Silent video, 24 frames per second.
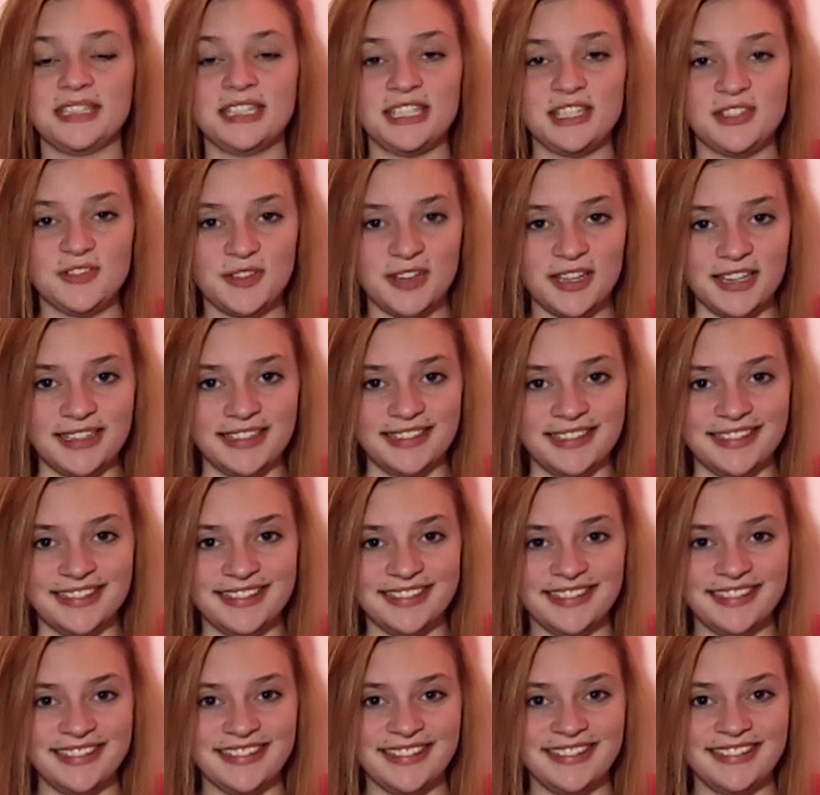is fun.
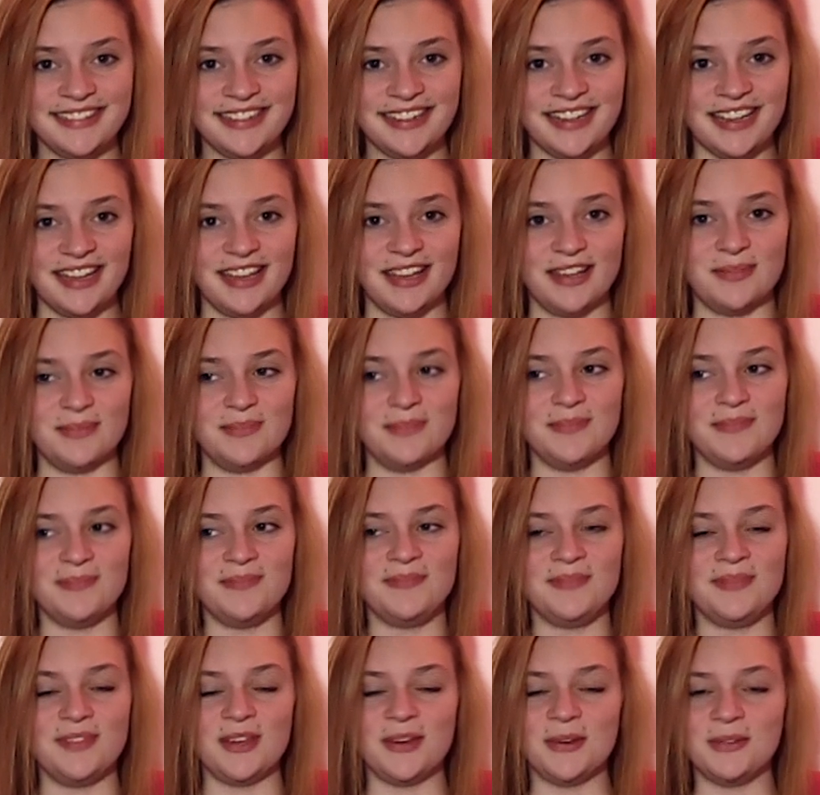
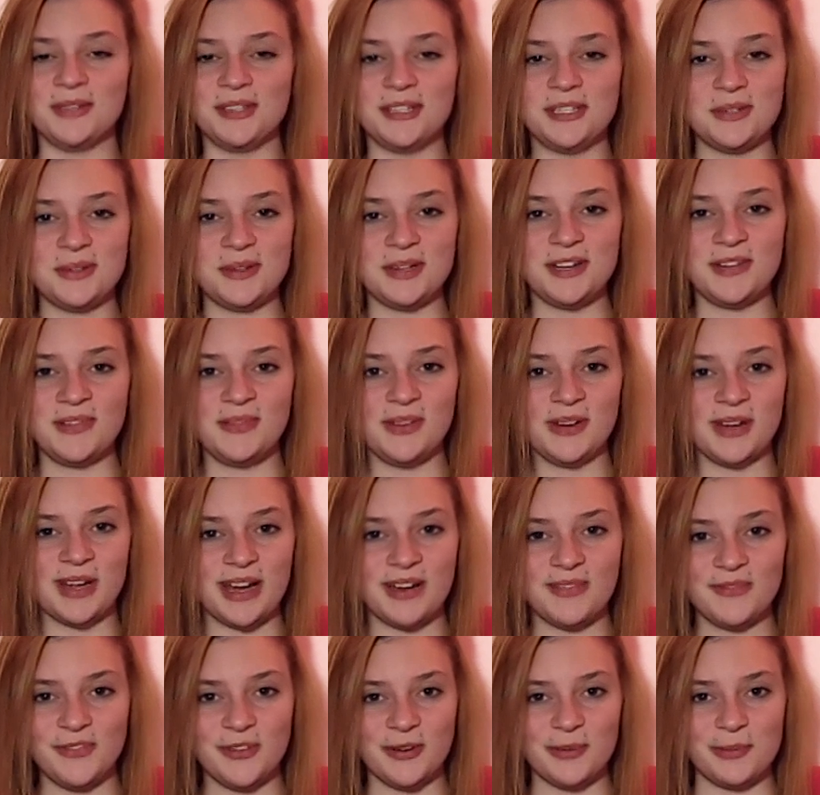Only do it if you're
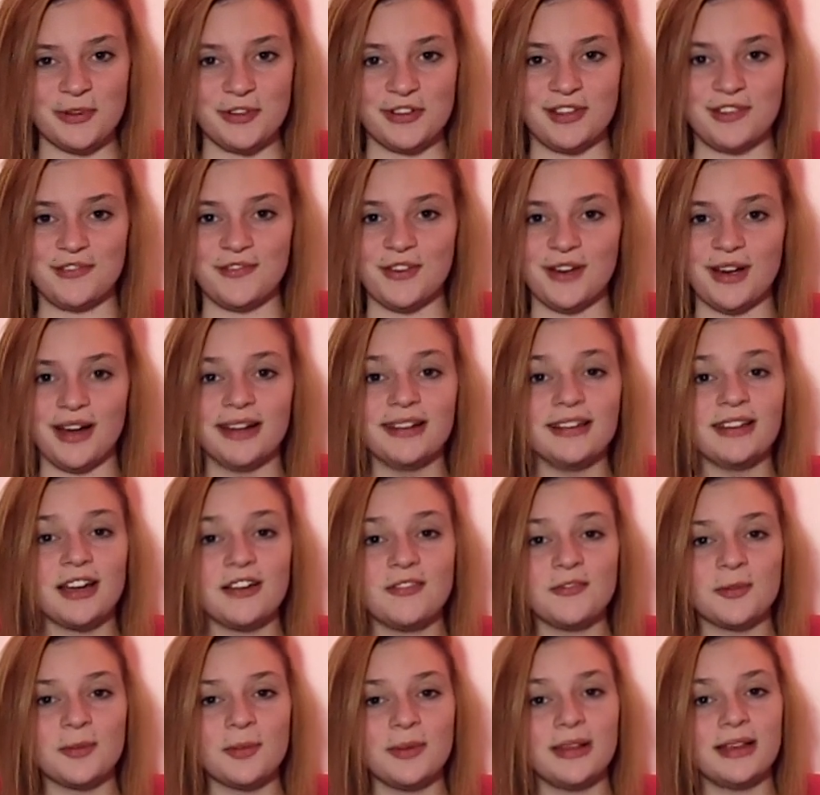comfortable. If you're
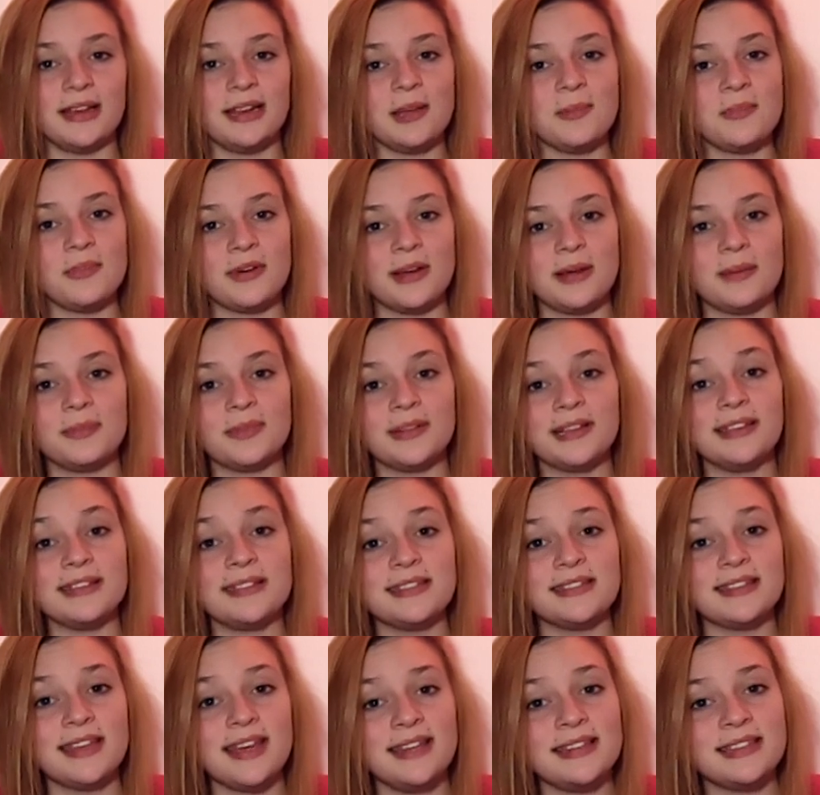uncomfortable at any point,
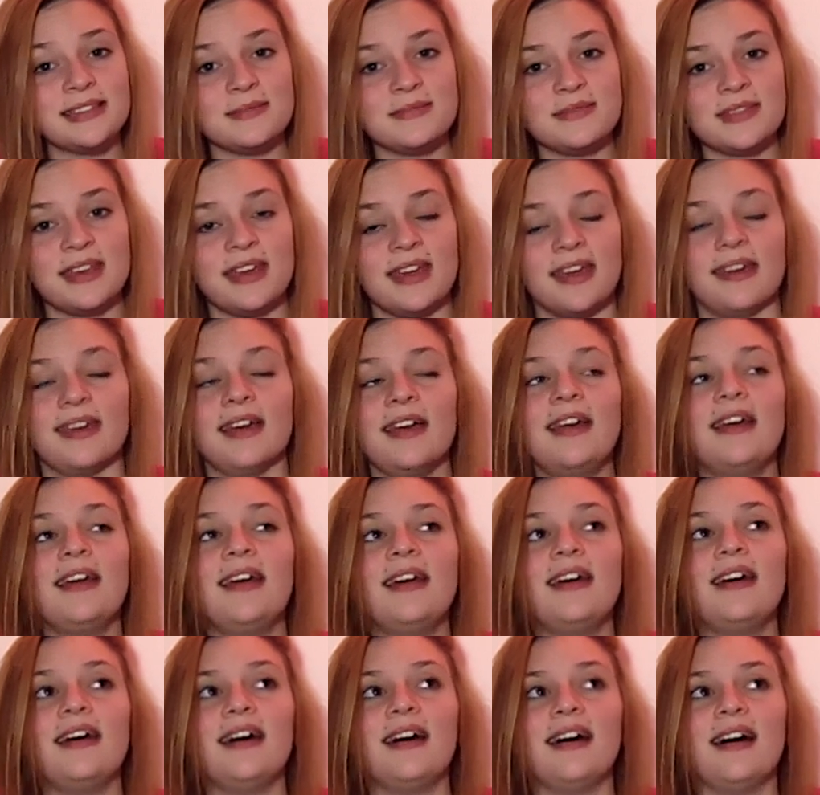please say something.
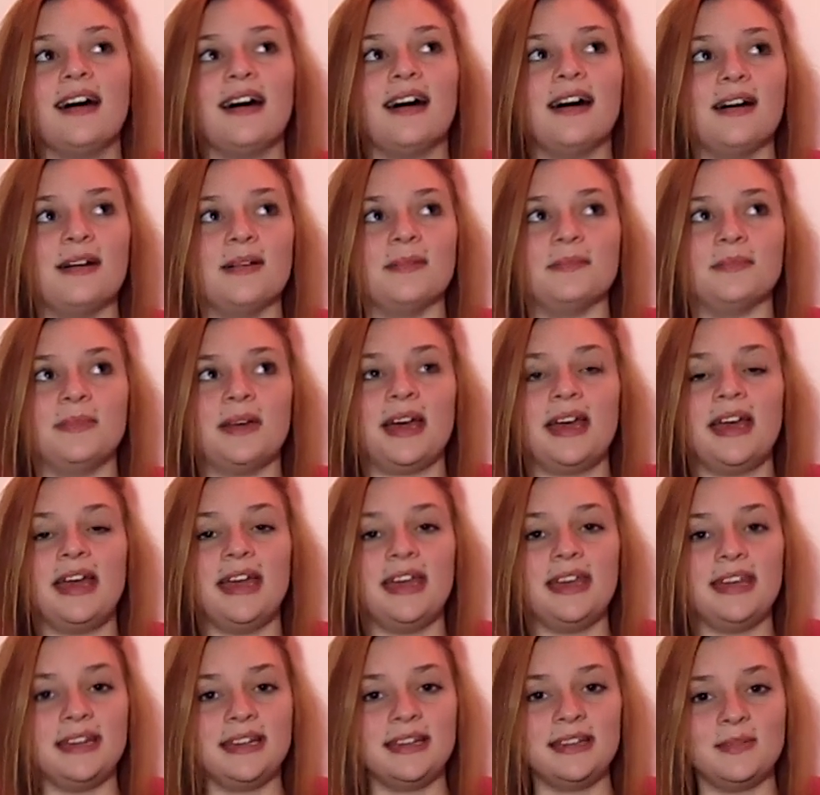I
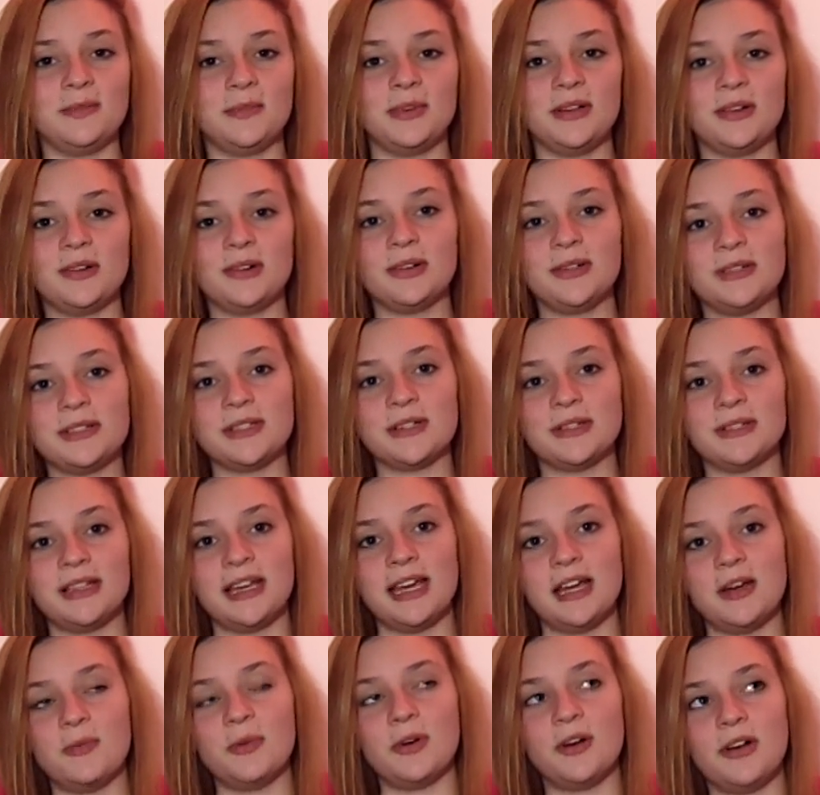hate when girls are
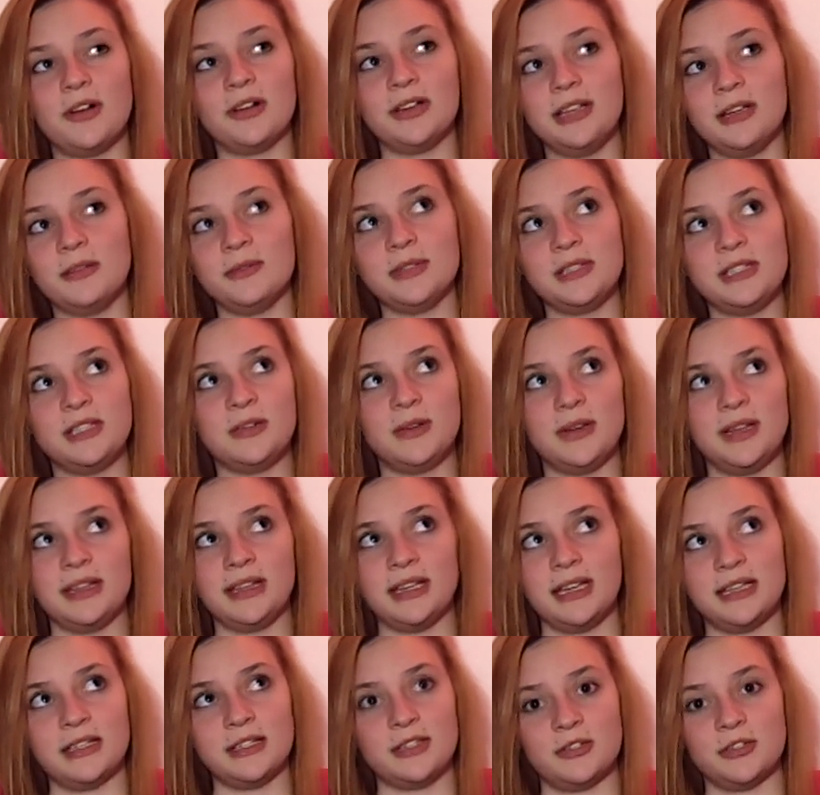like, well, he was doing
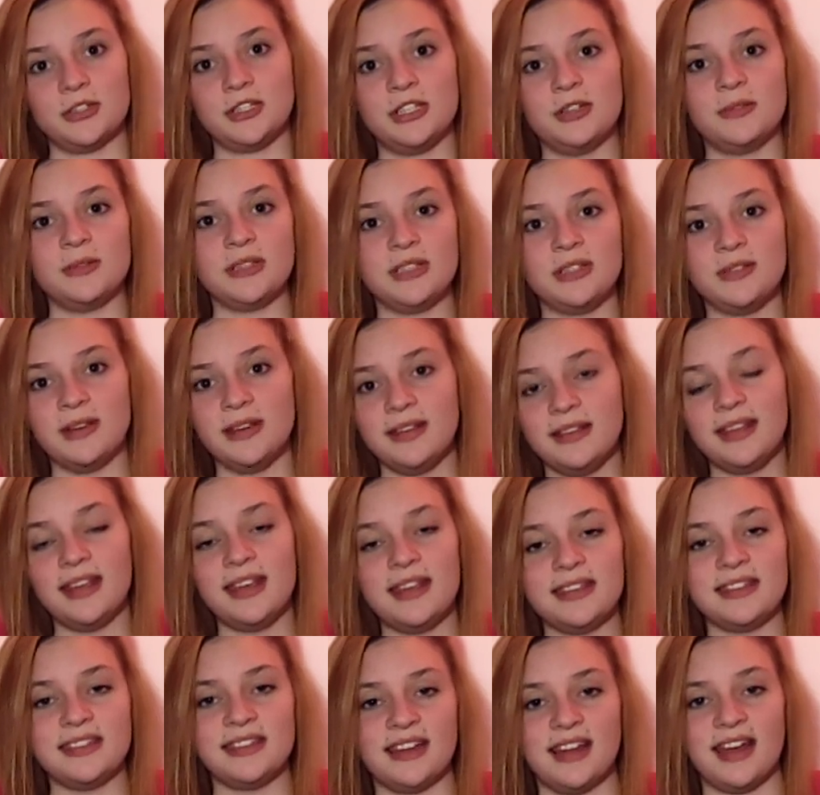this or she was doing
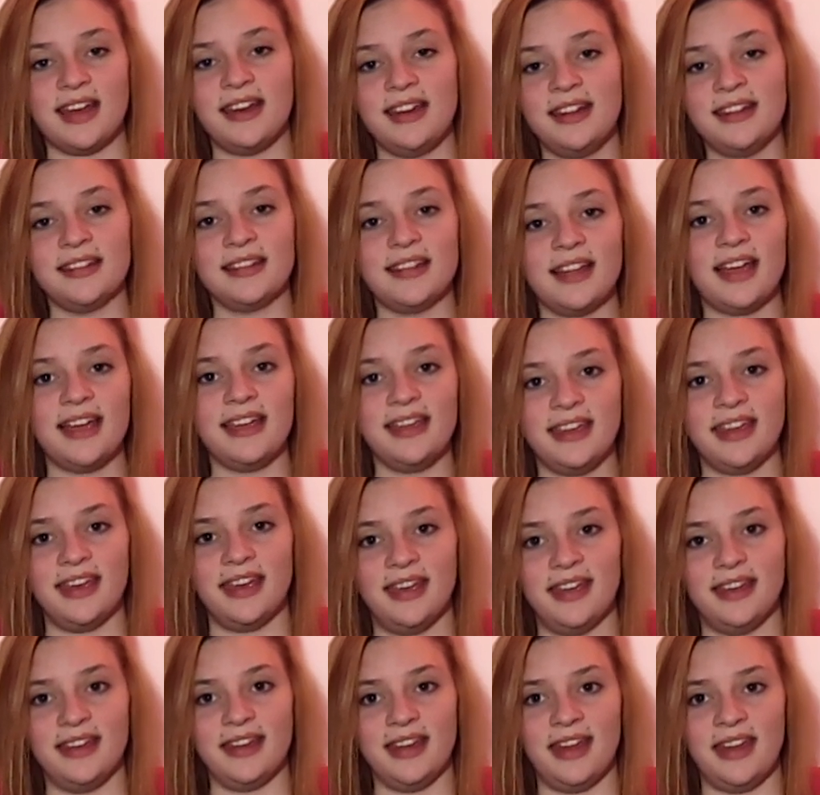this and I didn't like
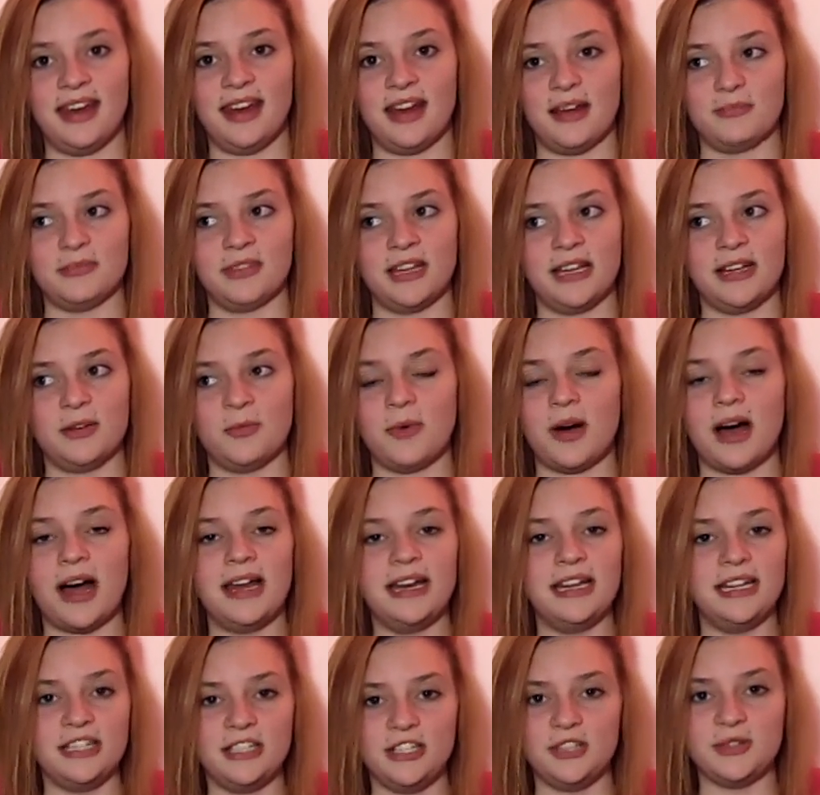it. And I'm like,
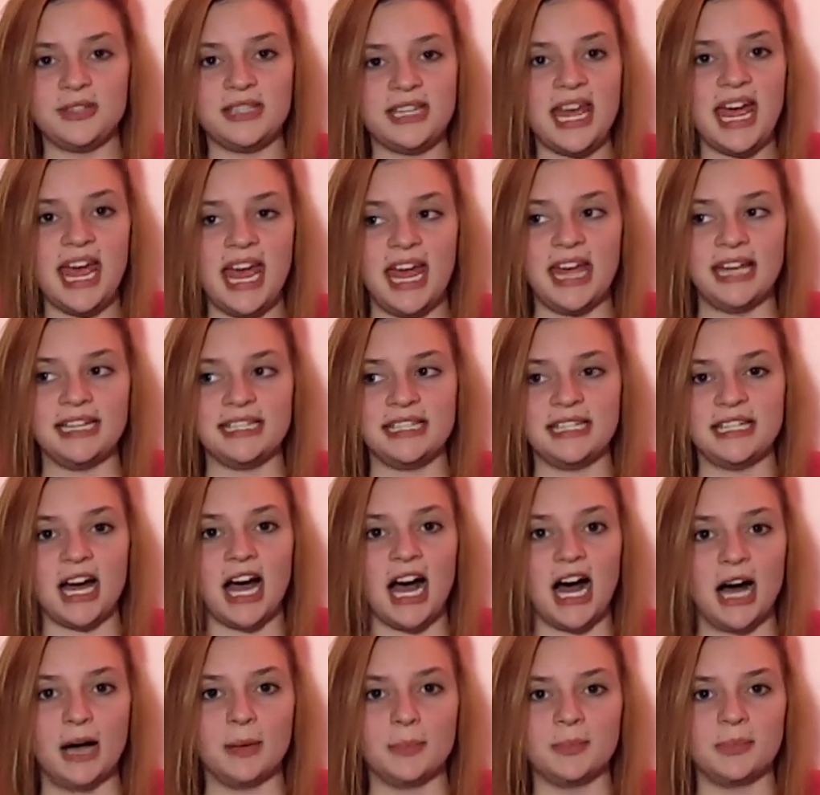why didn't you say
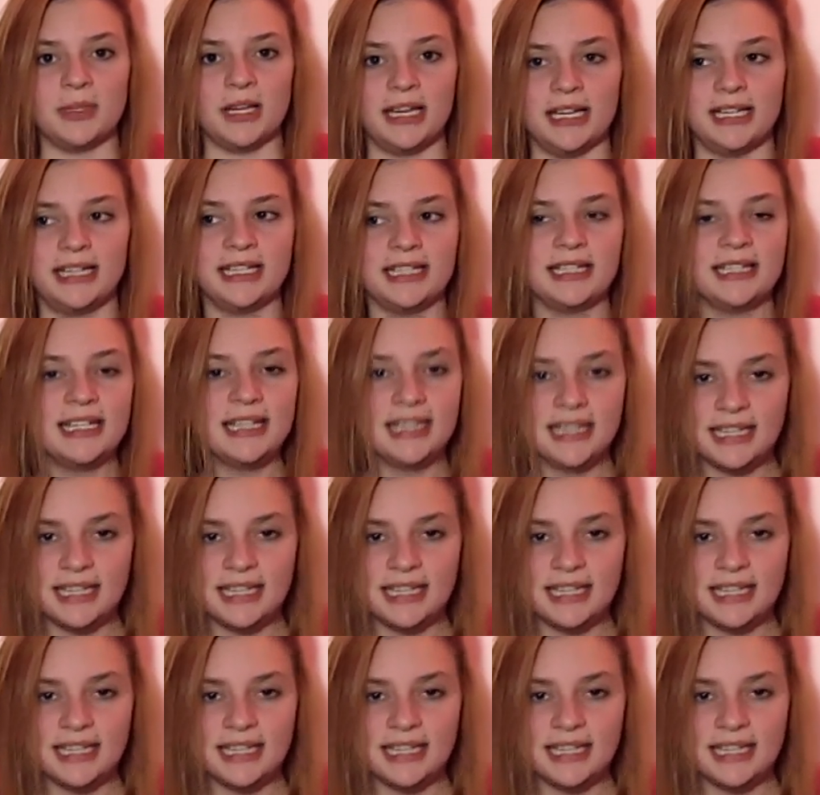stop? Like,